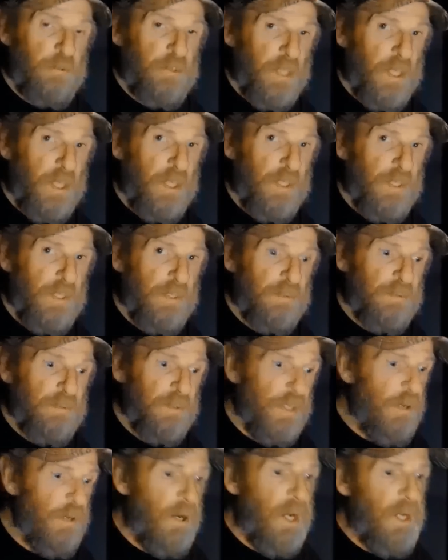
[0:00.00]
out of this.
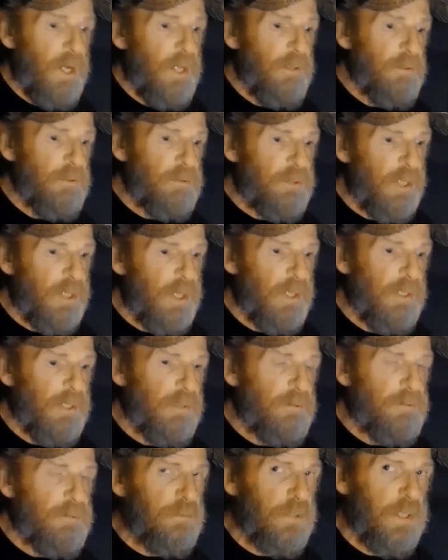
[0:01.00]
Now I understand
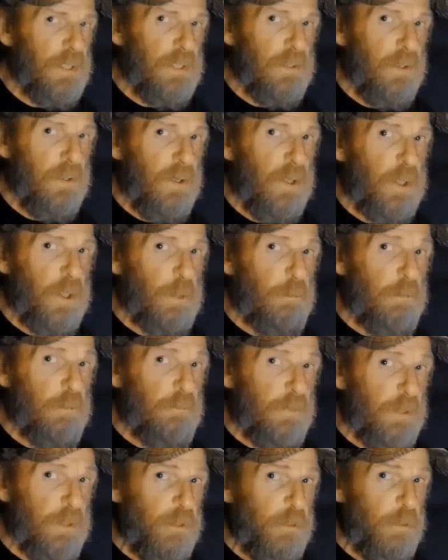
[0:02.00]
this is a long
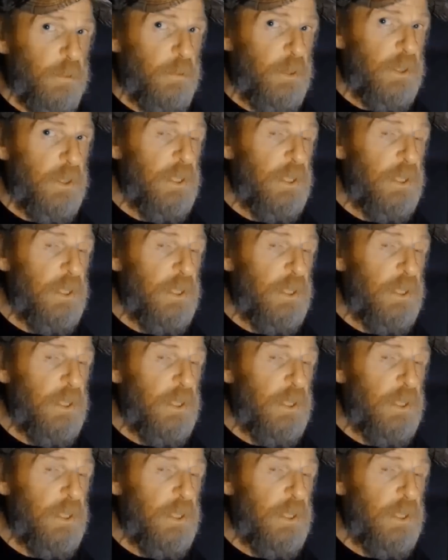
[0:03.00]
review,